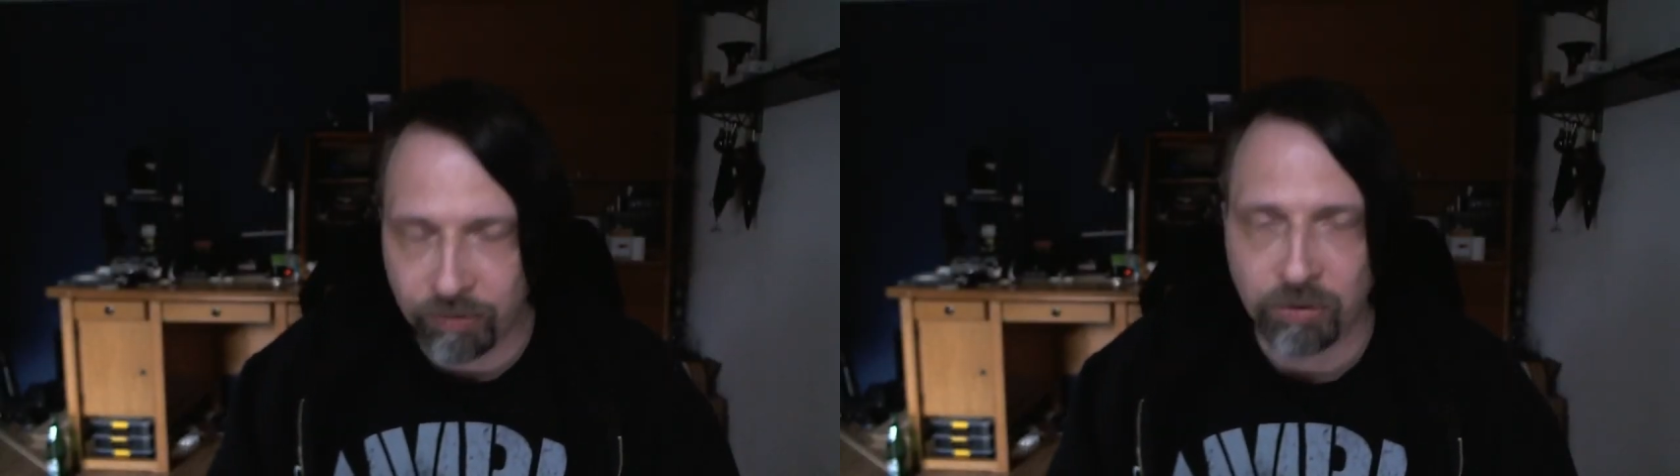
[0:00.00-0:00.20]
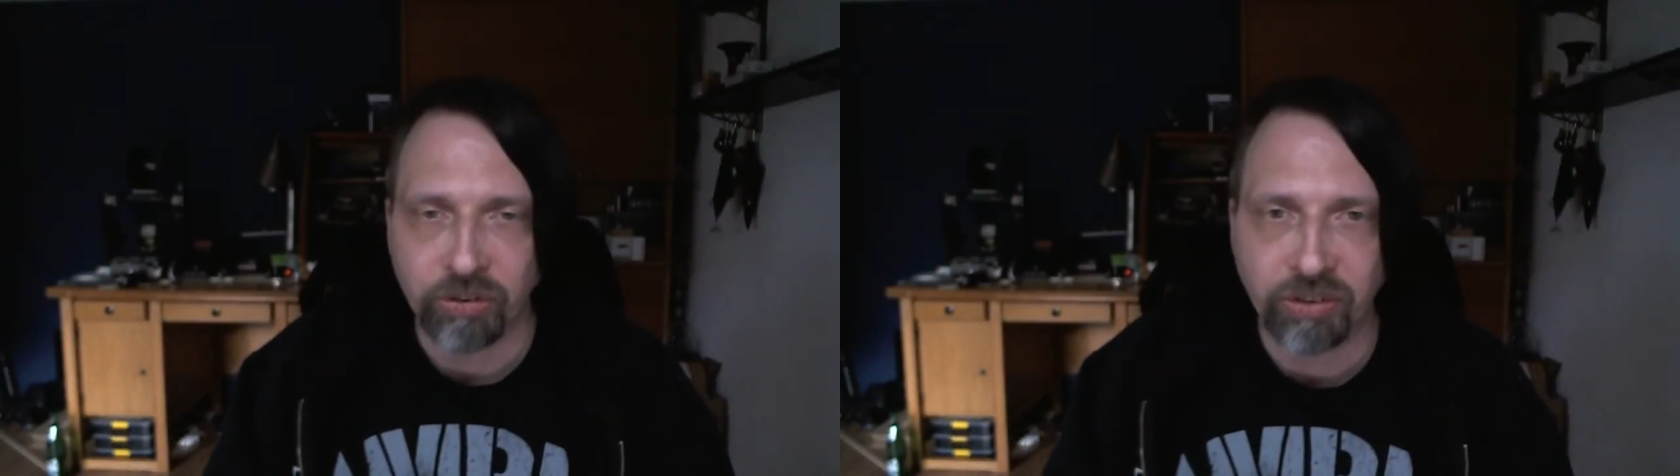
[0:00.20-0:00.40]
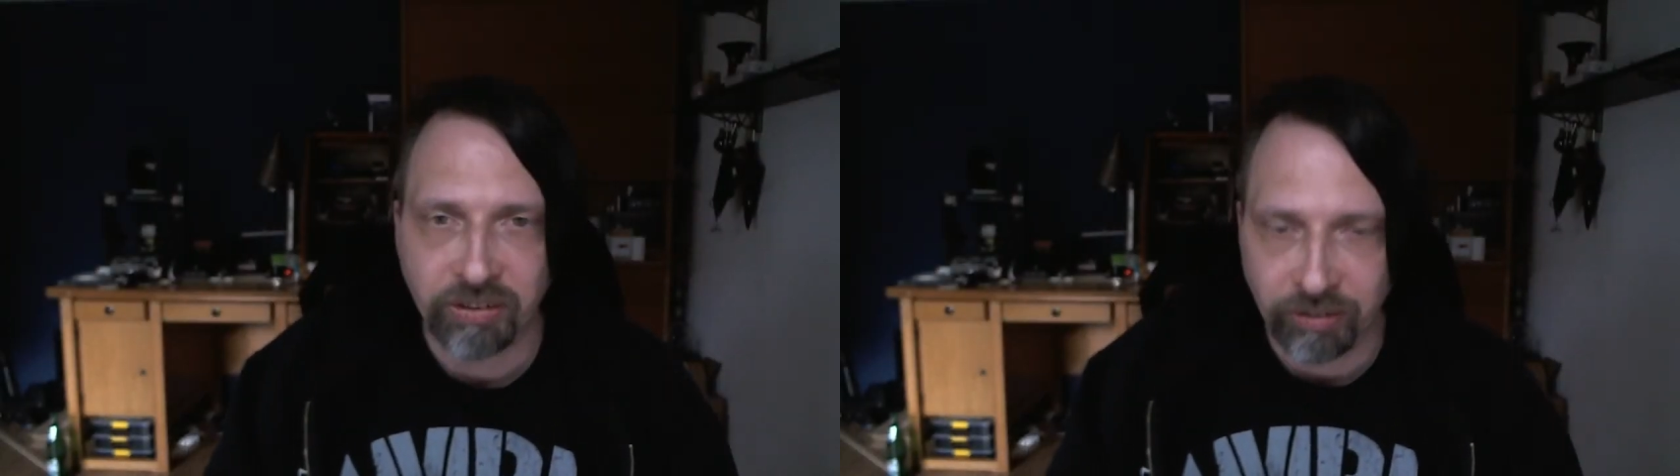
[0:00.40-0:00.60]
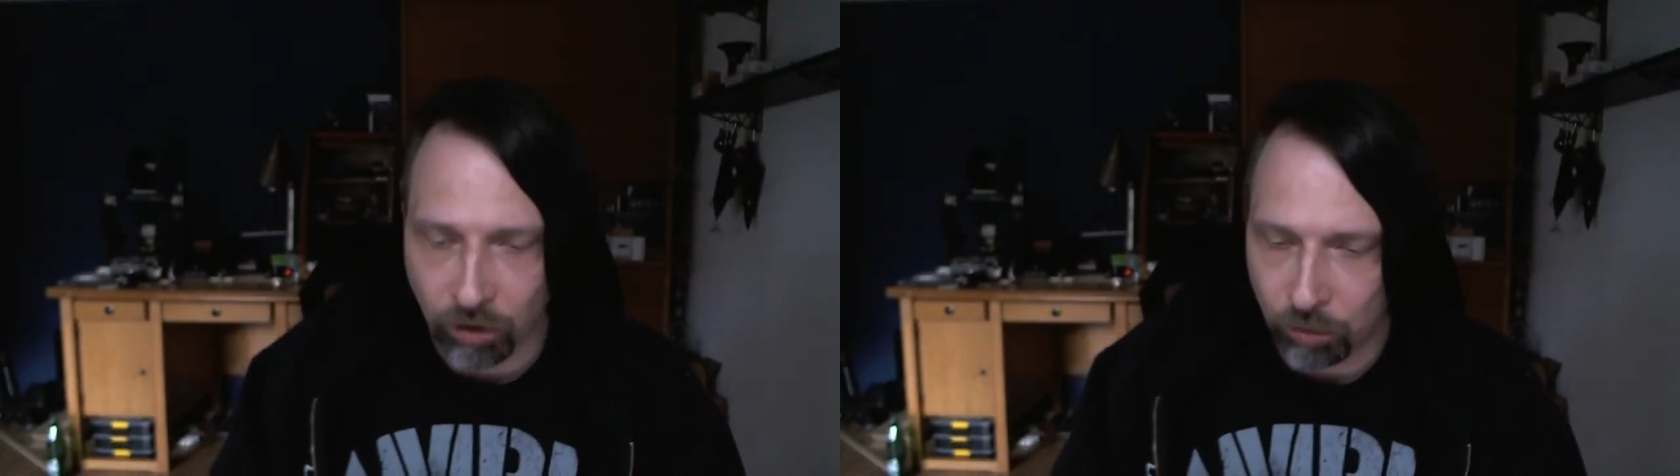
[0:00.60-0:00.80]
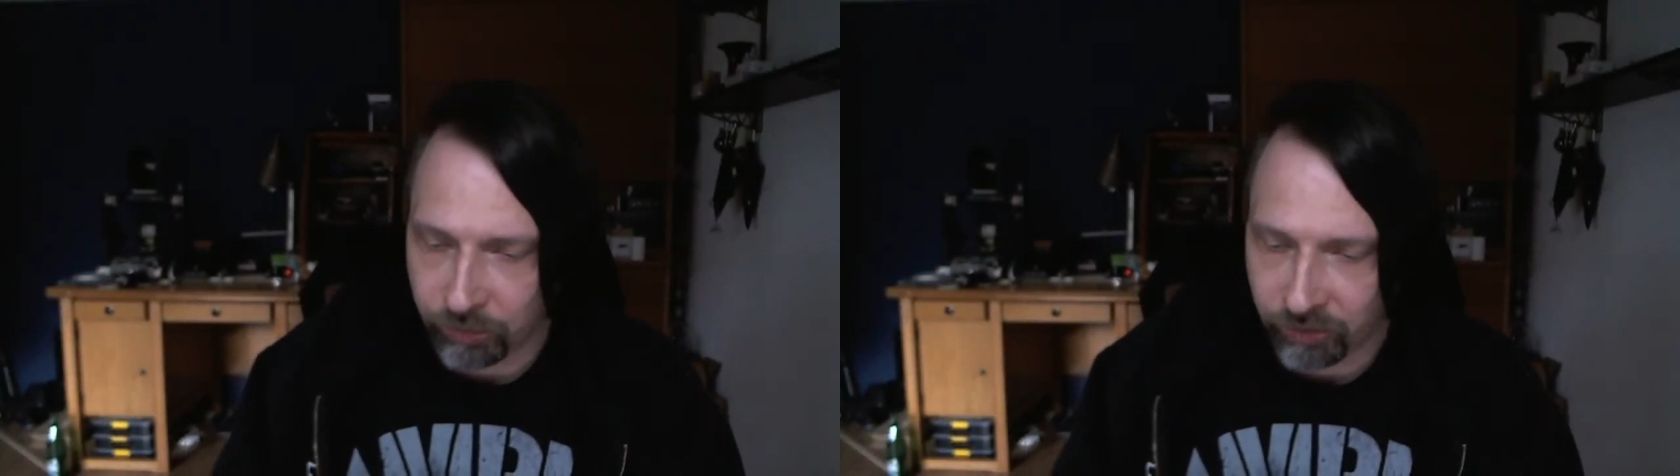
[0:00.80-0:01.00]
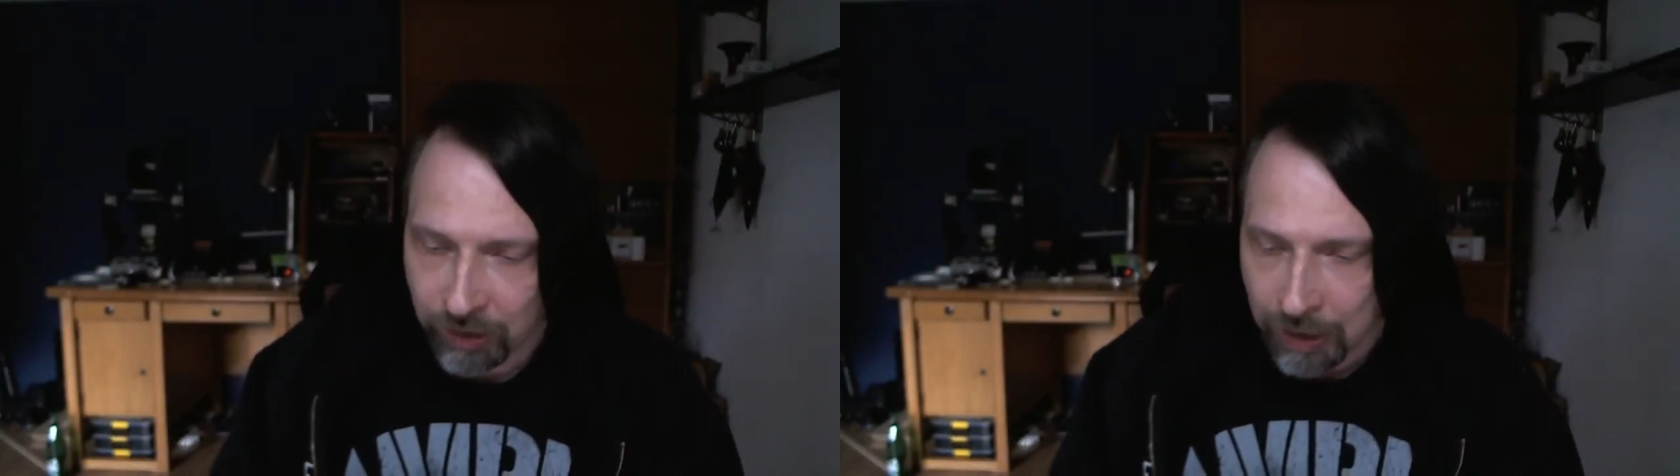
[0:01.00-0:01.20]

or 6 ohms.